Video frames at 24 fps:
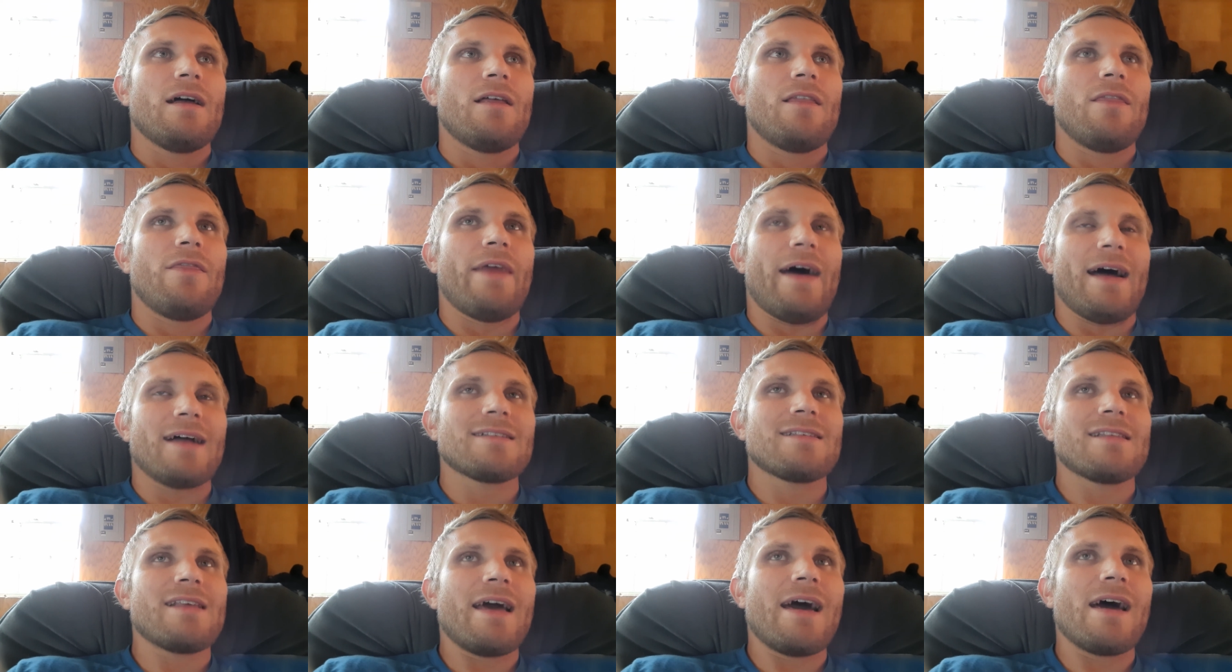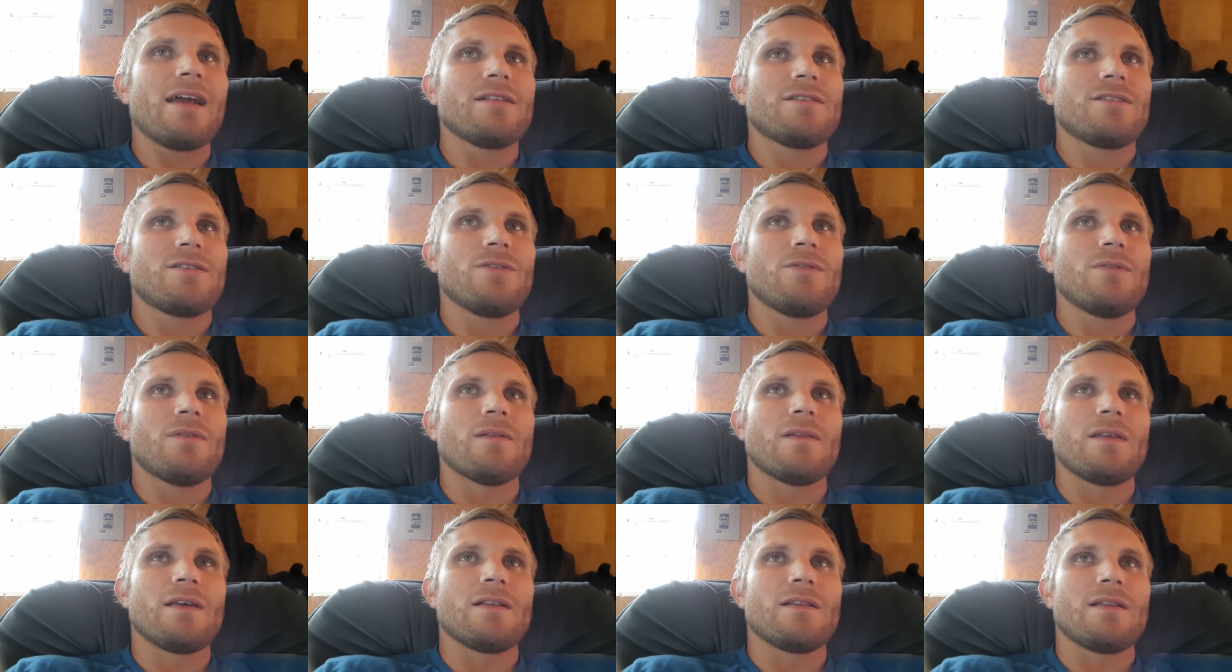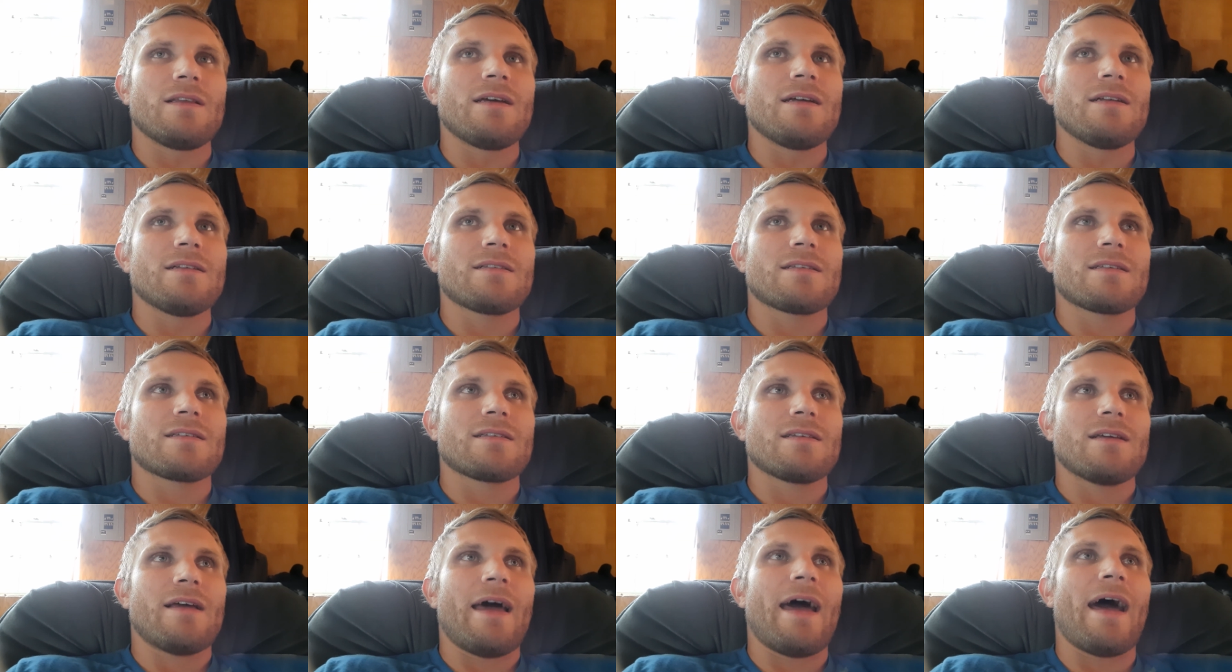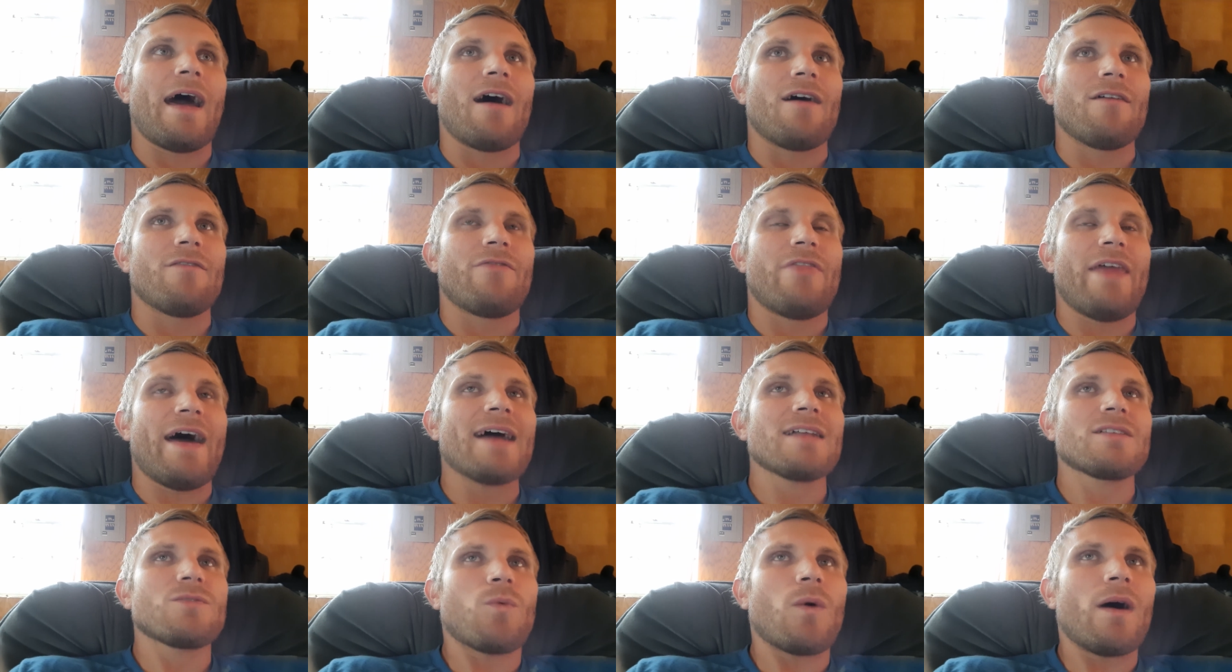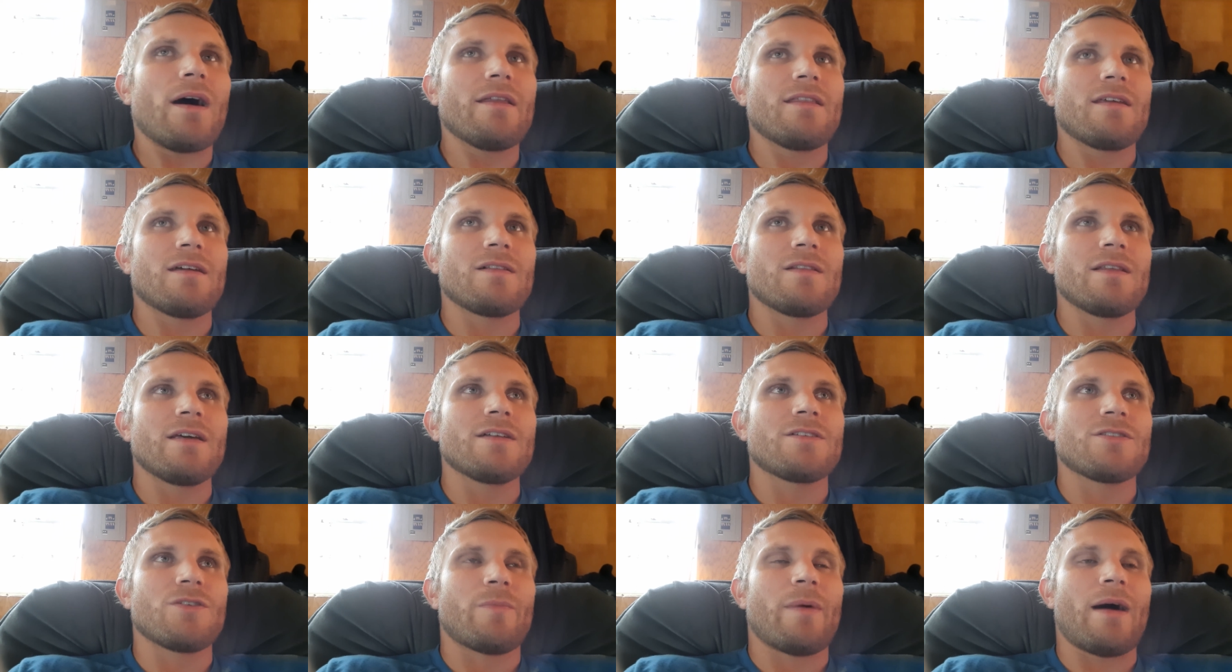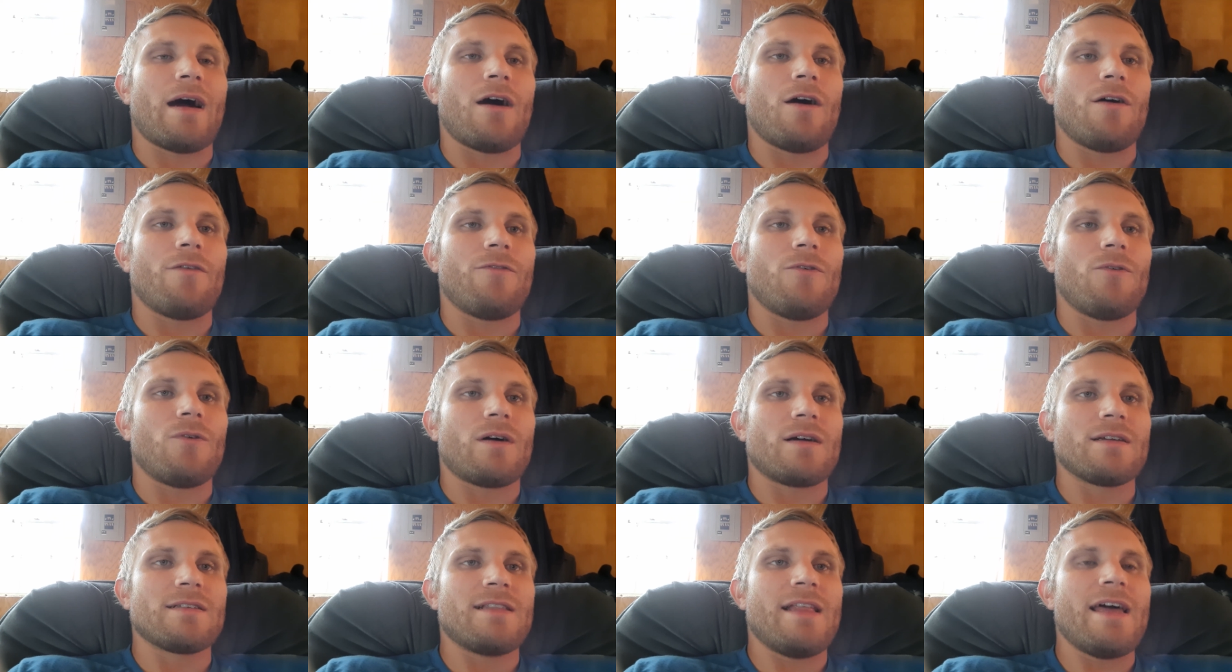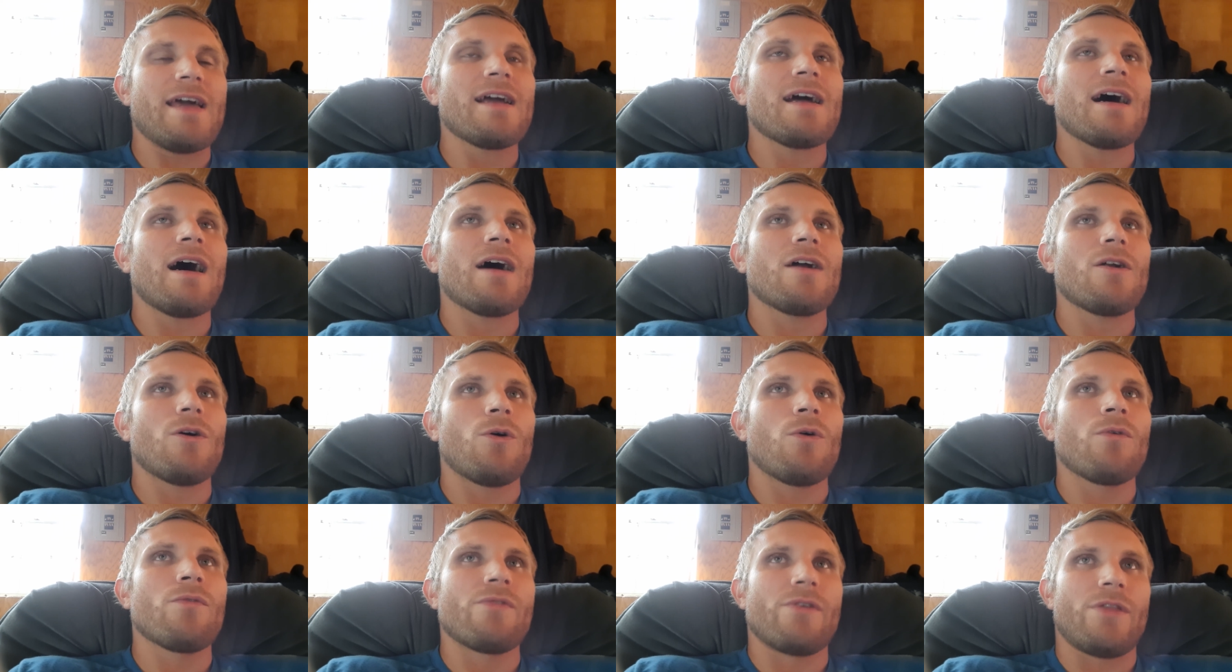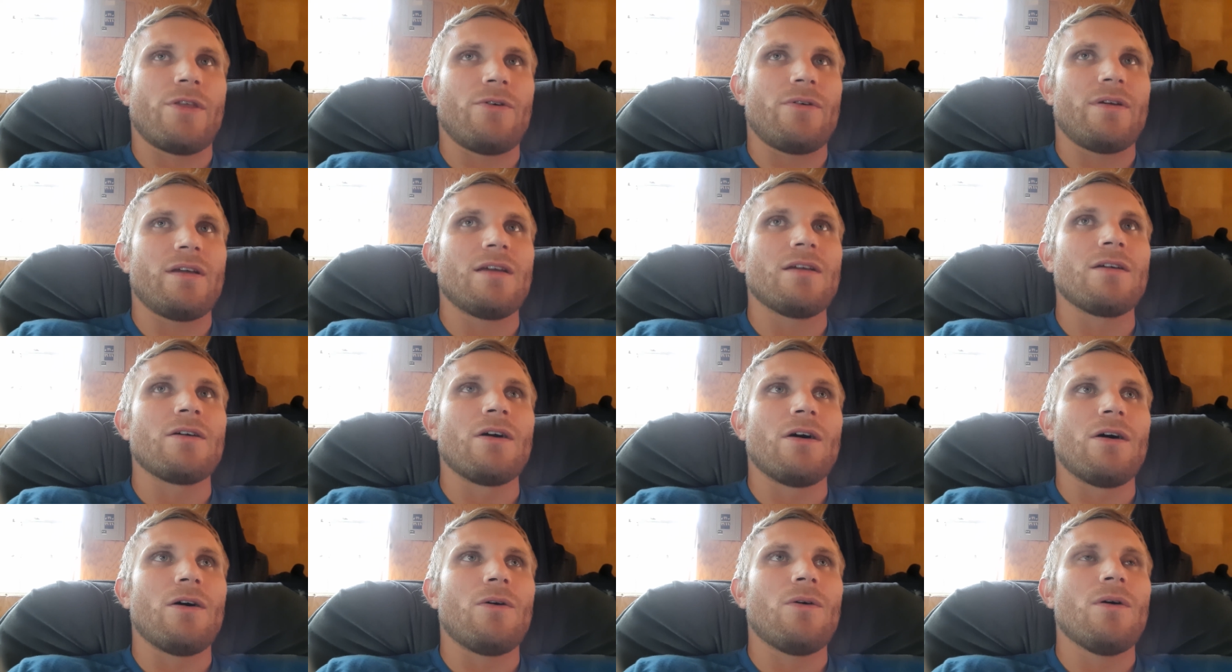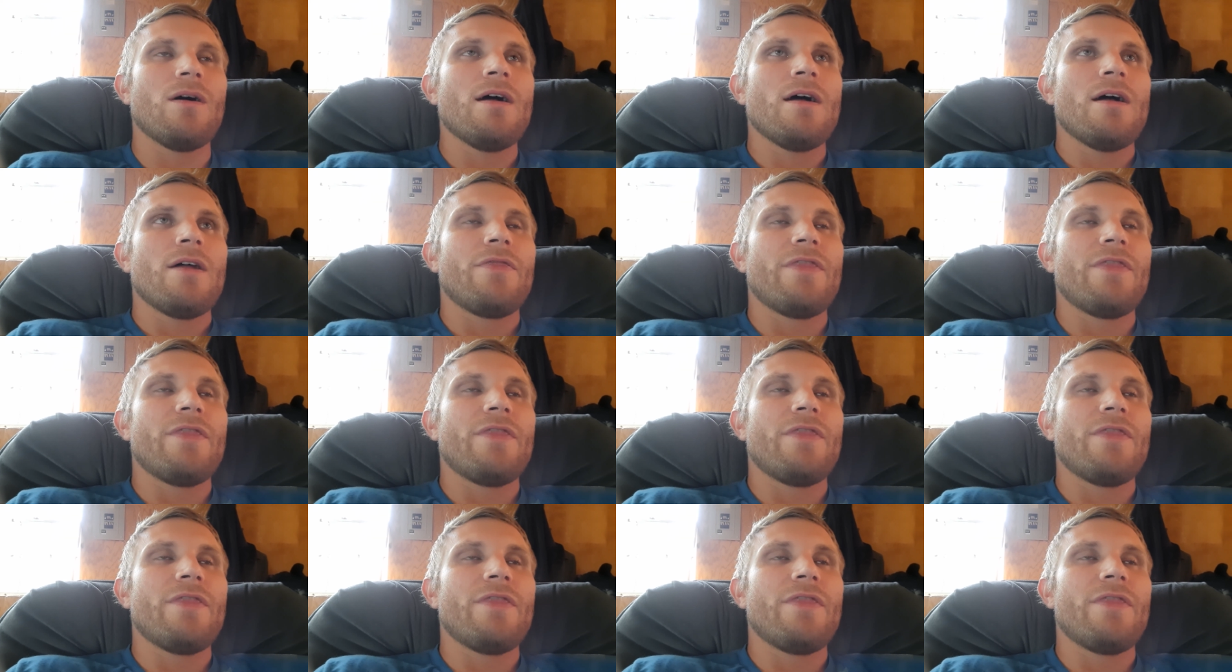That's the attitude that the elites have. That's why the elites are powerful, because they got over their ego.